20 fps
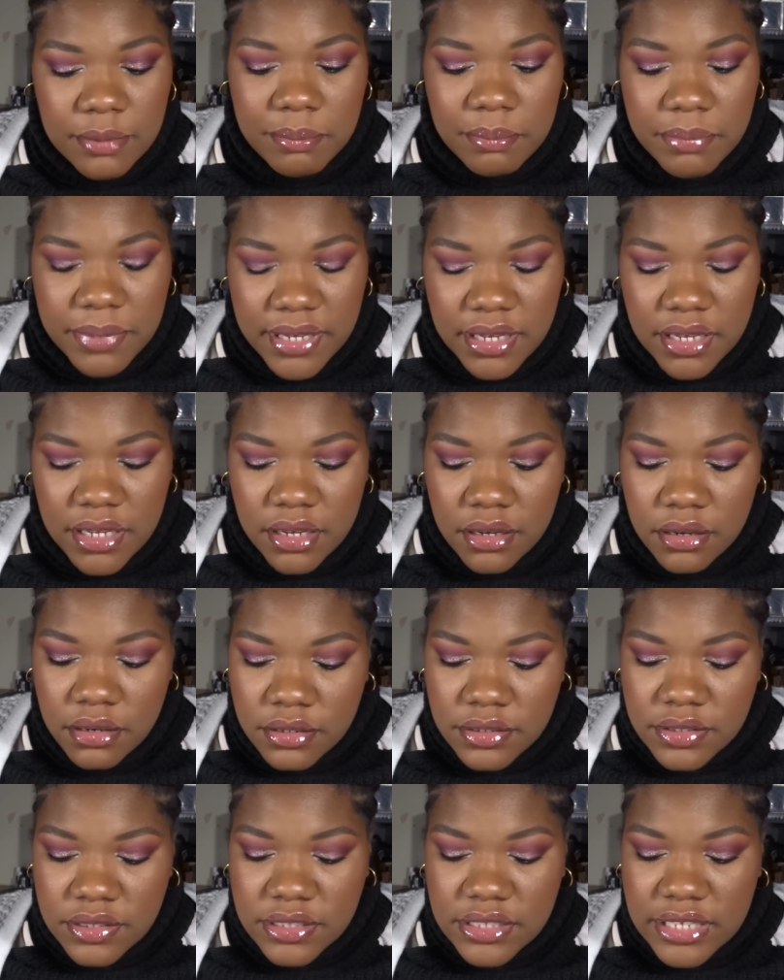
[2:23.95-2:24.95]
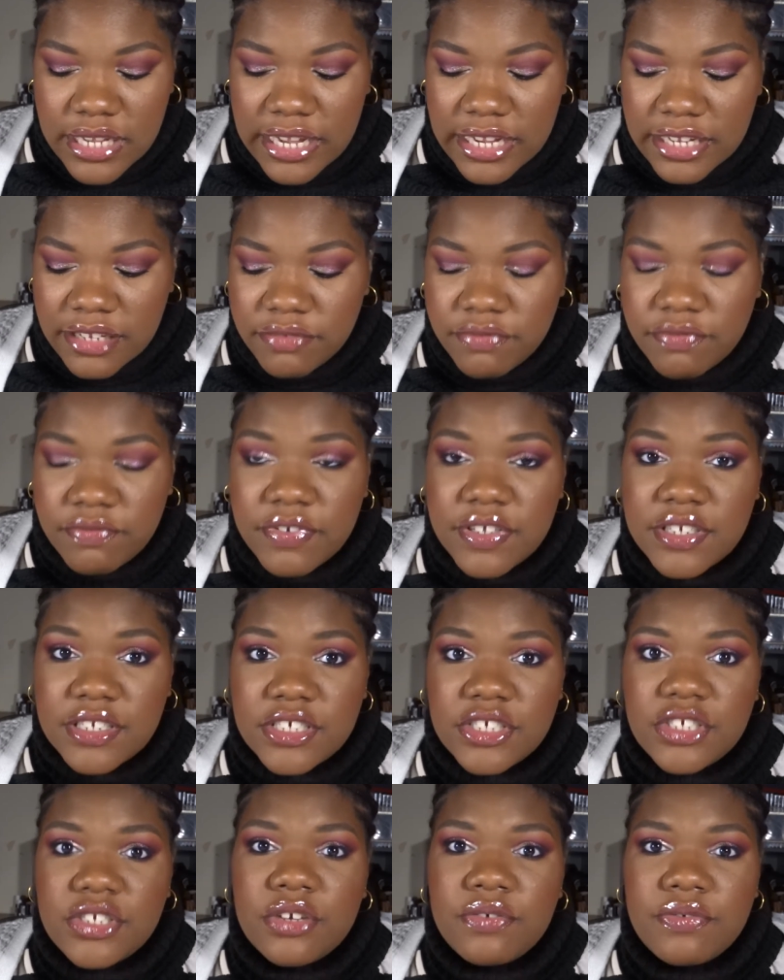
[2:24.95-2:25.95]
because I
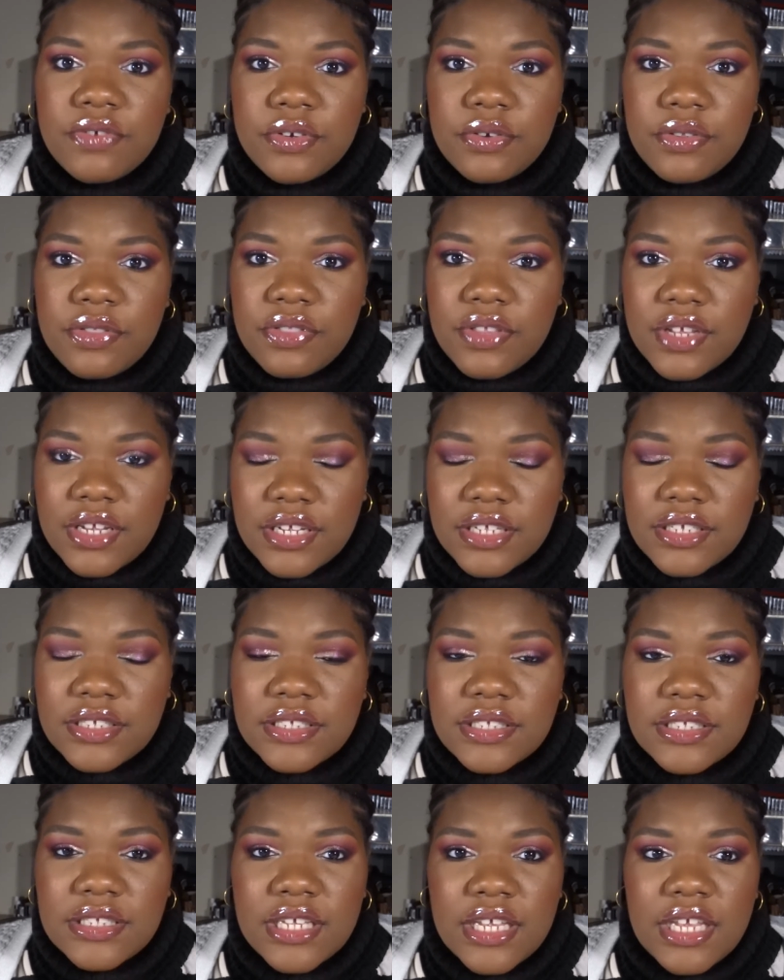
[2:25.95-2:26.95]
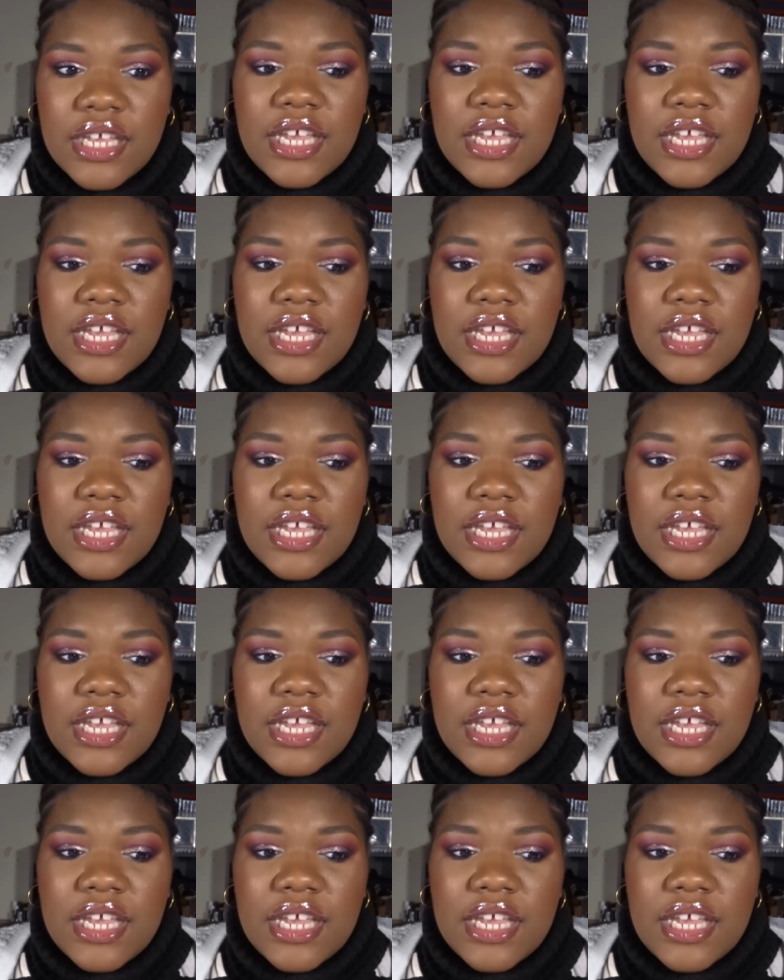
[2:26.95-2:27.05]
finished a few things